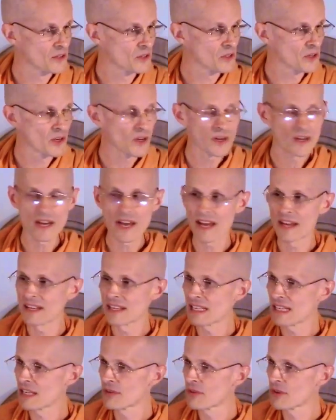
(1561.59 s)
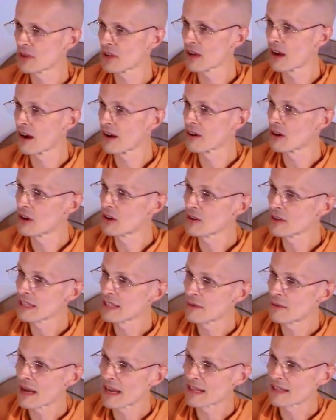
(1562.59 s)
good and evil are only
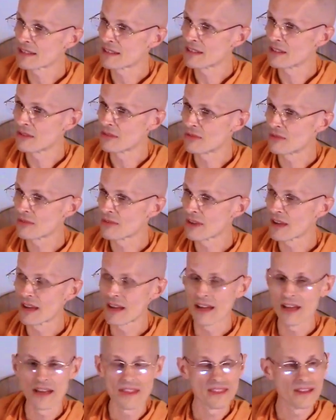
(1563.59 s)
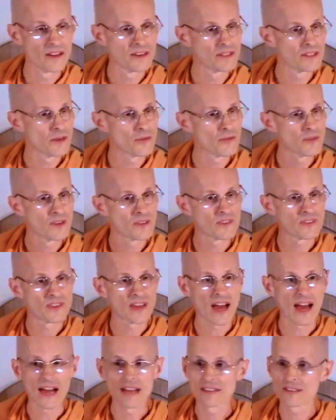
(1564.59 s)
relative. They're different
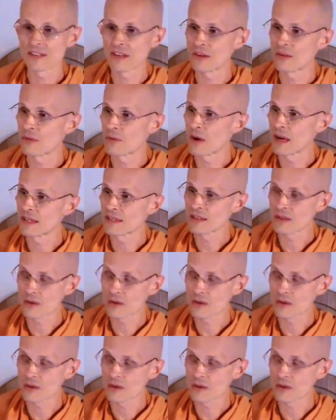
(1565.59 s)
sides of one